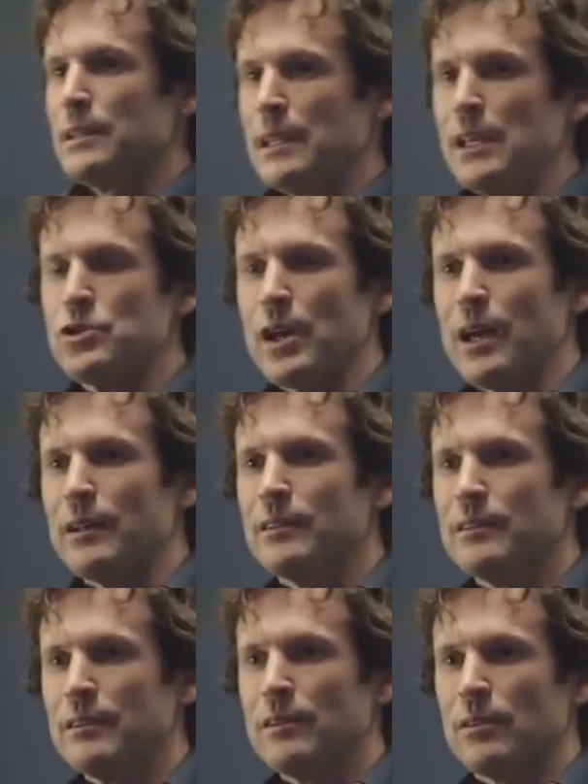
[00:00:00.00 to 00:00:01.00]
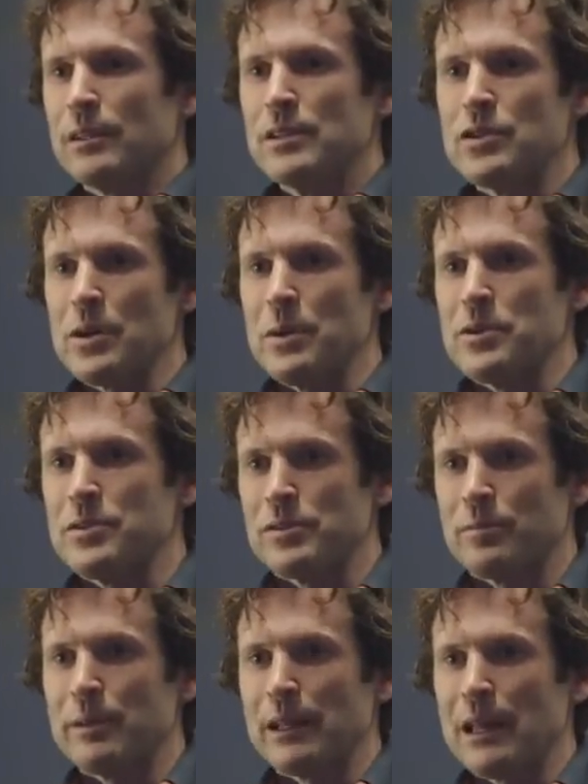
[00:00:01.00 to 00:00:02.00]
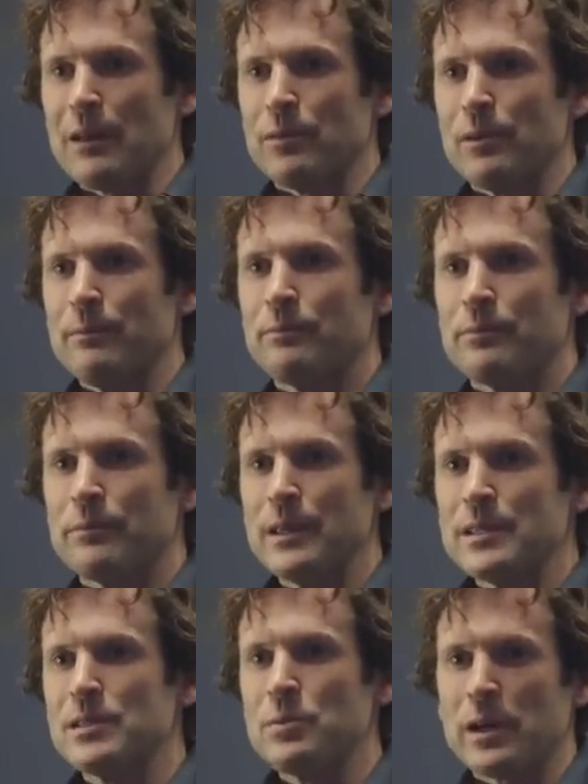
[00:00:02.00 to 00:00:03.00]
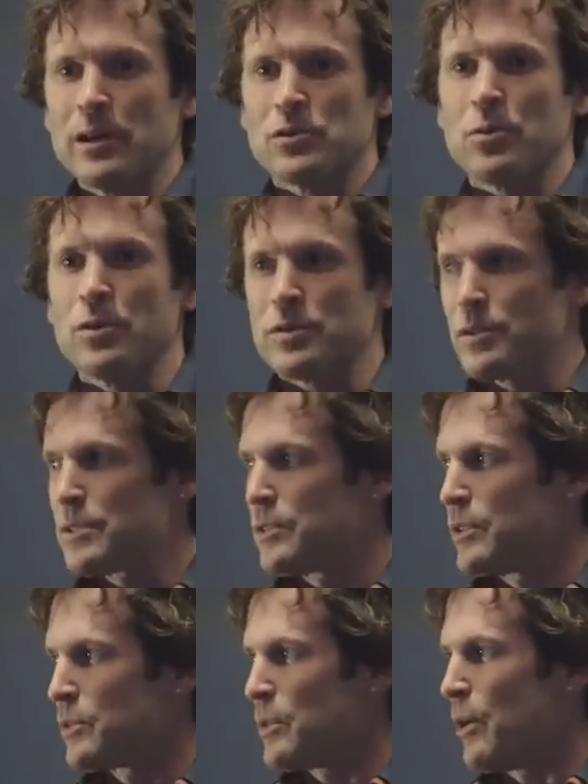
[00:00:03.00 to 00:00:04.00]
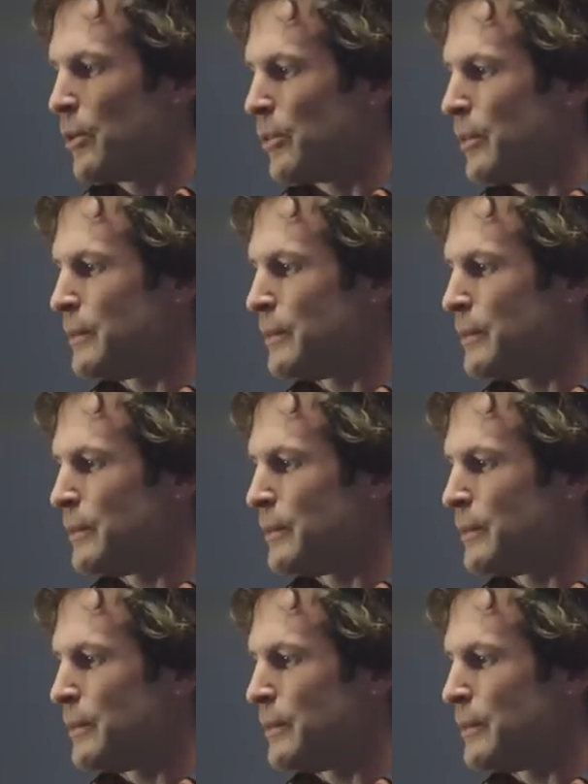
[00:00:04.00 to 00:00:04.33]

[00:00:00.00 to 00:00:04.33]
lead gen or lead generation is your big lever. This is what controls your, your growth.